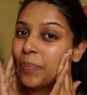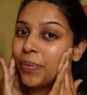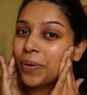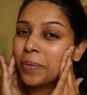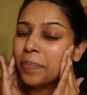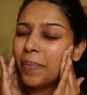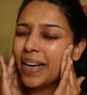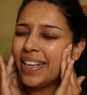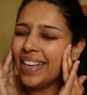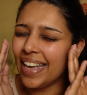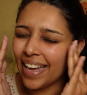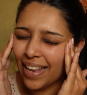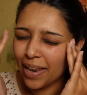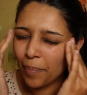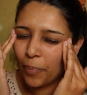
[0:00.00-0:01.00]
booked my
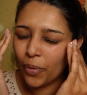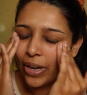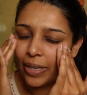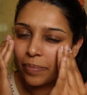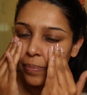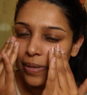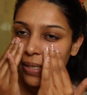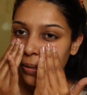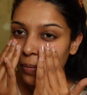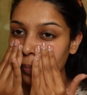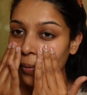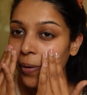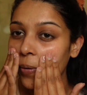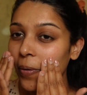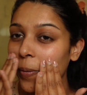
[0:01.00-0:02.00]
nail appointment
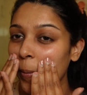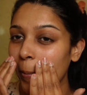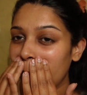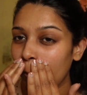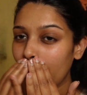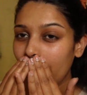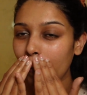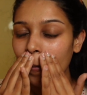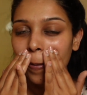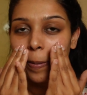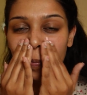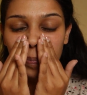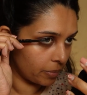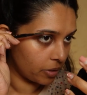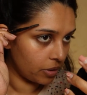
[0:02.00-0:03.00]
tomorrow.
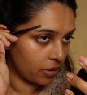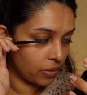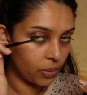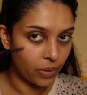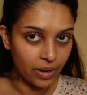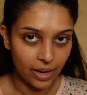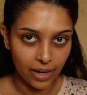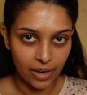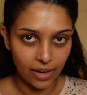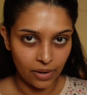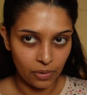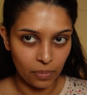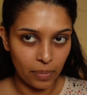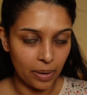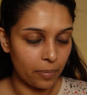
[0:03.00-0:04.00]
I'm gonna go ahead and
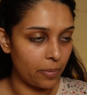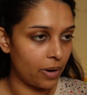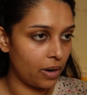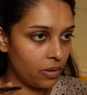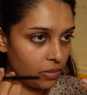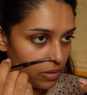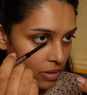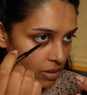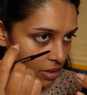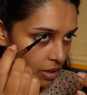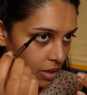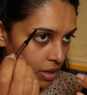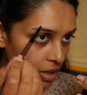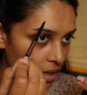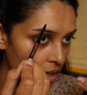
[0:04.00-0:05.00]
do my brows.
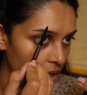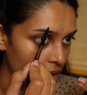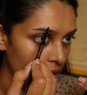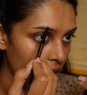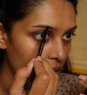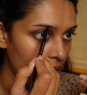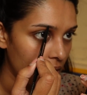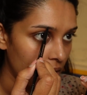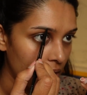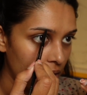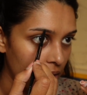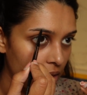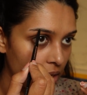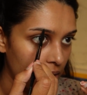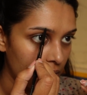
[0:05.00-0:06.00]

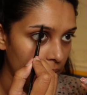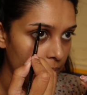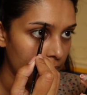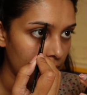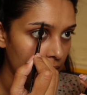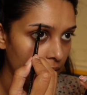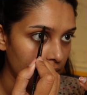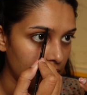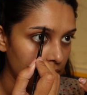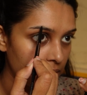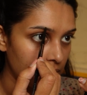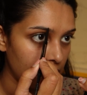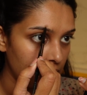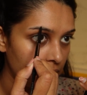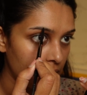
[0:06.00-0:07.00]
Let's
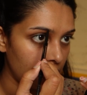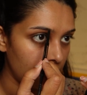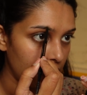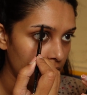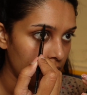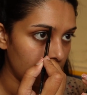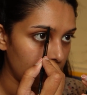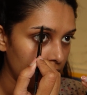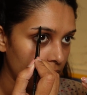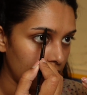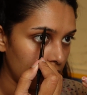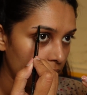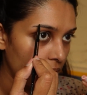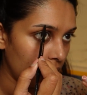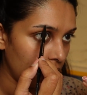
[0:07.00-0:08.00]
see,
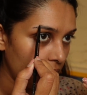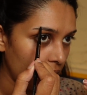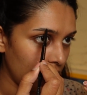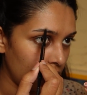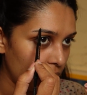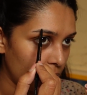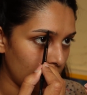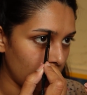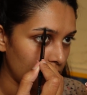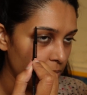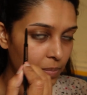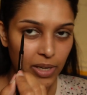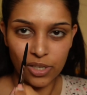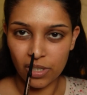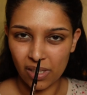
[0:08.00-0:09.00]
nothing too
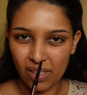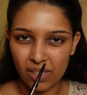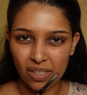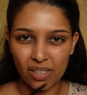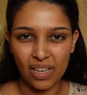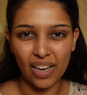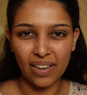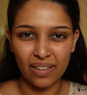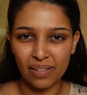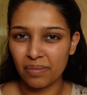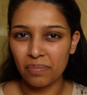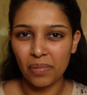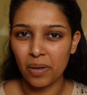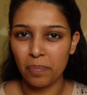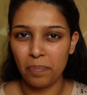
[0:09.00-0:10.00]
special, just like
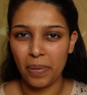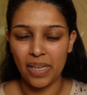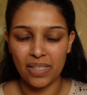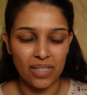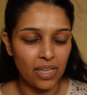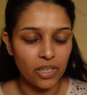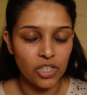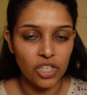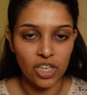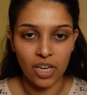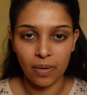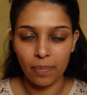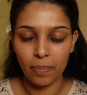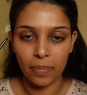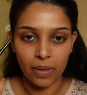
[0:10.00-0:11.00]
a basic
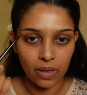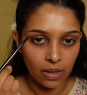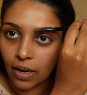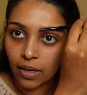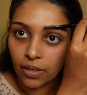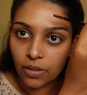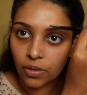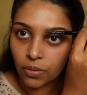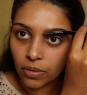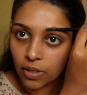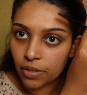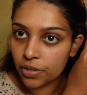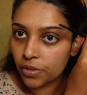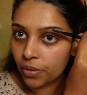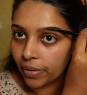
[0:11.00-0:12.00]
shape. I like to do
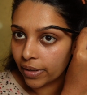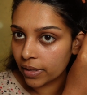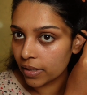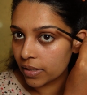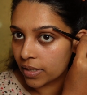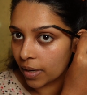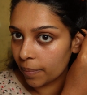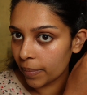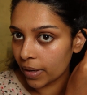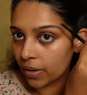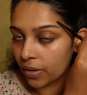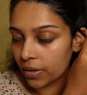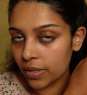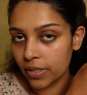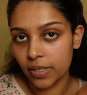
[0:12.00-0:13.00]
this during this time
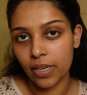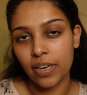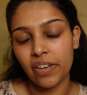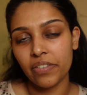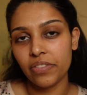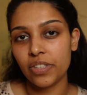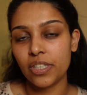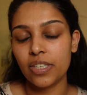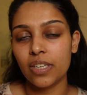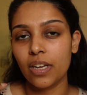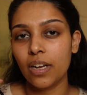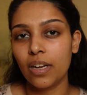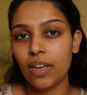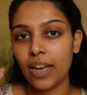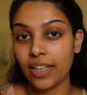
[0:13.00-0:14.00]
because it gives
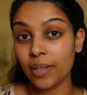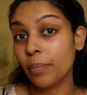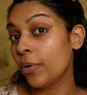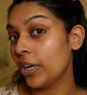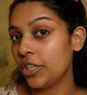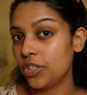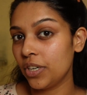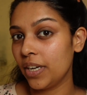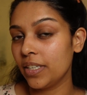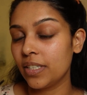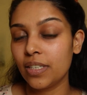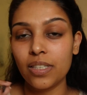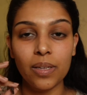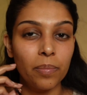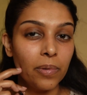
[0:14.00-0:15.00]
the
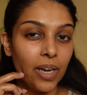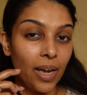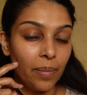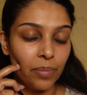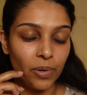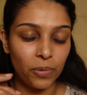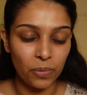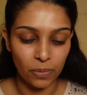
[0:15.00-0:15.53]
moisturizer some time to